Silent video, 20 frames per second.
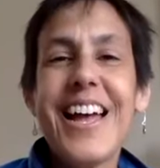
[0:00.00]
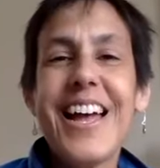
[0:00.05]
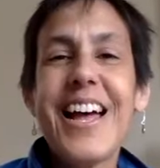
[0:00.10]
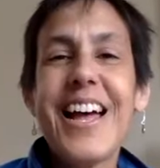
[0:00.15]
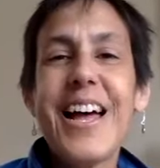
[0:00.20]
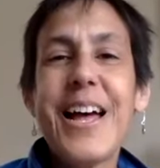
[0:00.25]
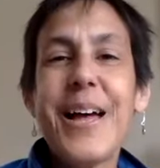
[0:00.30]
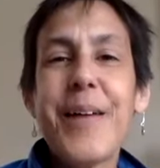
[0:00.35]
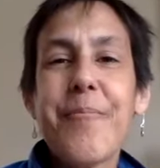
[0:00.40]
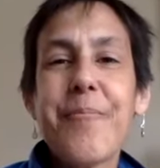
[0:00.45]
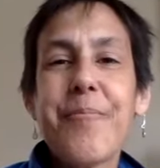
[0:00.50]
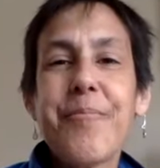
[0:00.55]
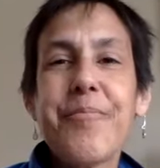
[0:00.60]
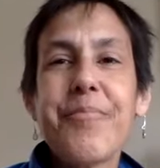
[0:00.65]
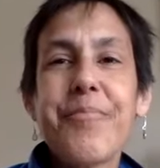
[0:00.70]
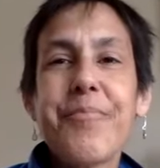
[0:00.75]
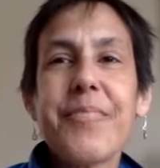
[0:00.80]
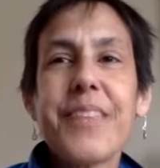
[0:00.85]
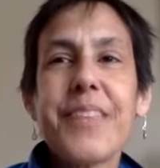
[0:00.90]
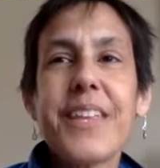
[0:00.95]

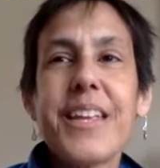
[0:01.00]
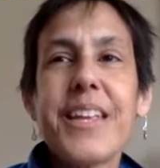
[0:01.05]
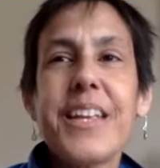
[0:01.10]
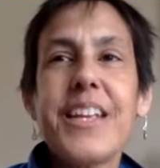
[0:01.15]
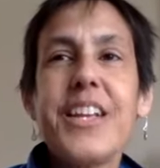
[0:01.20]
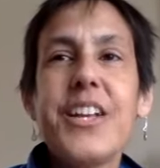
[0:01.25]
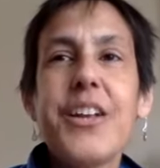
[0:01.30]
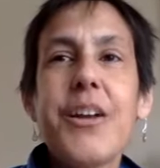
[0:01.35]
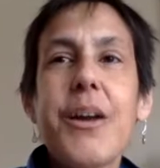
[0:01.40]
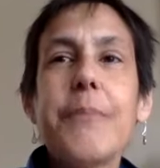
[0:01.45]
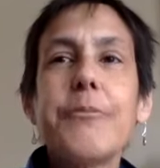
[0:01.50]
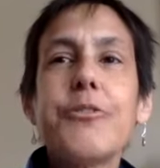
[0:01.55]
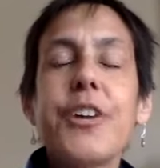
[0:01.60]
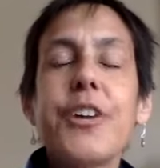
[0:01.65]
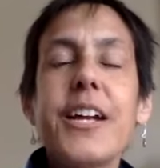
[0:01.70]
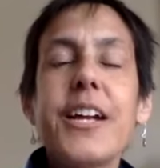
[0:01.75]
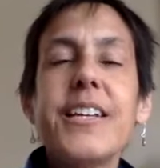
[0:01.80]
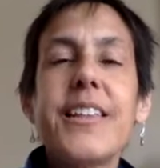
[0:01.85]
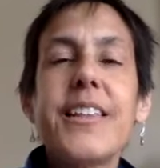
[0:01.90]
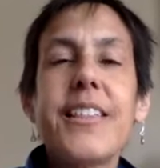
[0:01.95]
you know, I'm
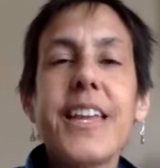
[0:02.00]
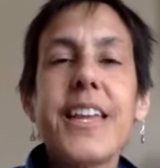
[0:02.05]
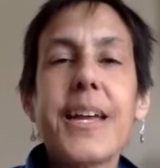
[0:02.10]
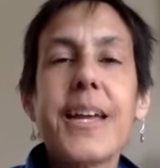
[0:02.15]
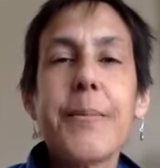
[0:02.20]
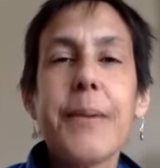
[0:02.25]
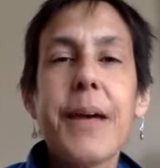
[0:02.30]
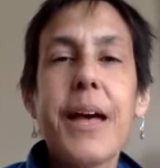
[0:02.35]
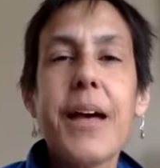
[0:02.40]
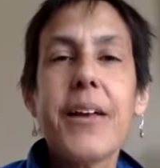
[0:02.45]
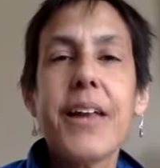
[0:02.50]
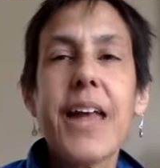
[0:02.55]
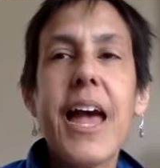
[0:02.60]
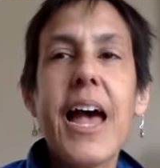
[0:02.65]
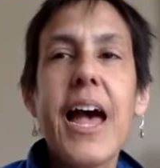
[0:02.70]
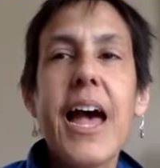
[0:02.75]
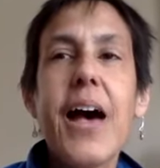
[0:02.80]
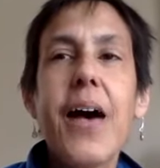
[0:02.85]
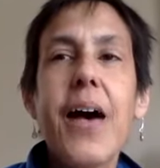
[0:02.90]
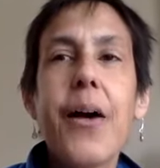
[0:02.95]
trying to think about
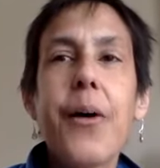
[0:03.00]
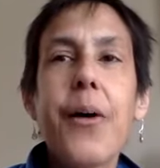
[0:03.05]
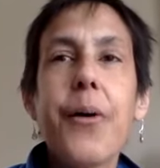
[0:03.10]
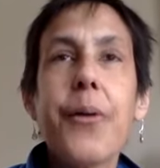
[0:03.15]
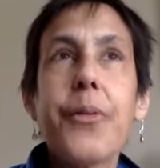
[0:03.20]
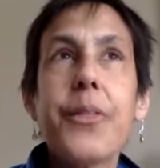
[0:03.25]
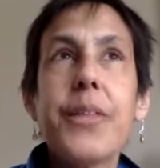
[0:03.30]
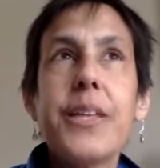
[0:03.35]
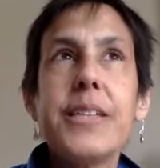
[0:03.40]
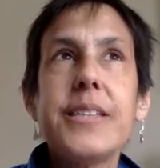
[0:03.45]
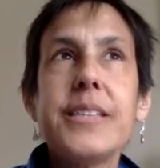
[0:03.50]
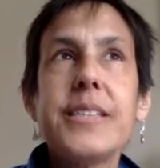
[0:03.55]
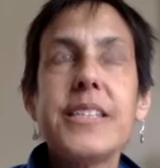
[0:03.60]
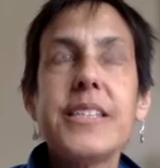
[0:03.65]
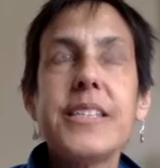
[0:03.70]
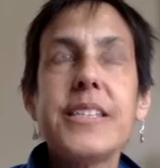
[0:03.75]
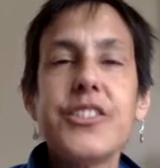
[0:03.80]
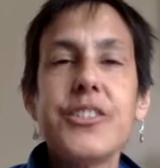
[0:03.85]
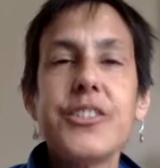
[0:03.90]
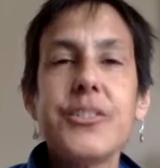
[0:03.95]
how these
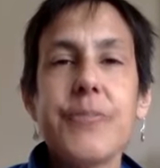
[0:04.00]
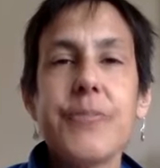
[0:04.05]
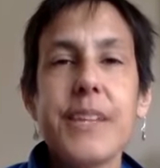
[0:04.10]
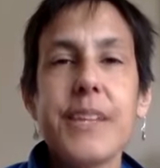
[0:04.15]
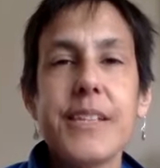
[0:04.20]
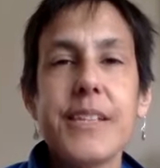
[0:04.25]
issues